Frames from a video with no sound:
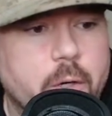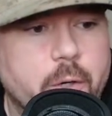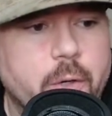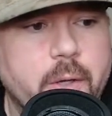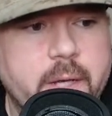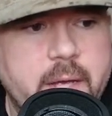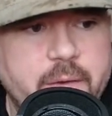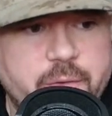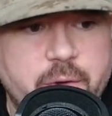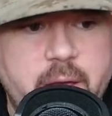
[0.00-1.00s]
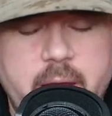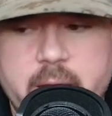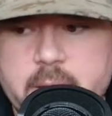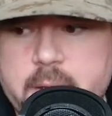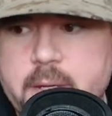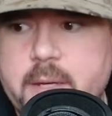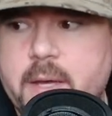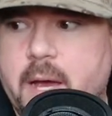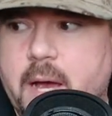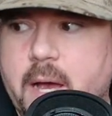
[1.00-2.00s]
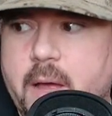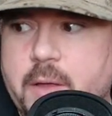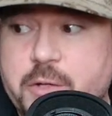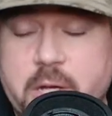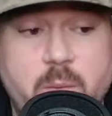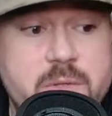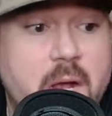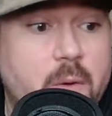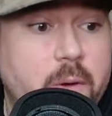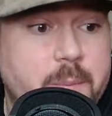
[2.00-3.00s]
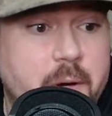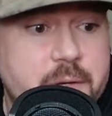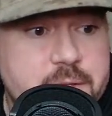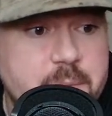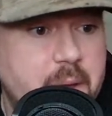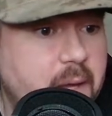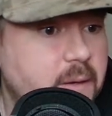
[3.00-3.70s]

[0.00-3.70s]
early yesterday that Shaedon was not going to participate.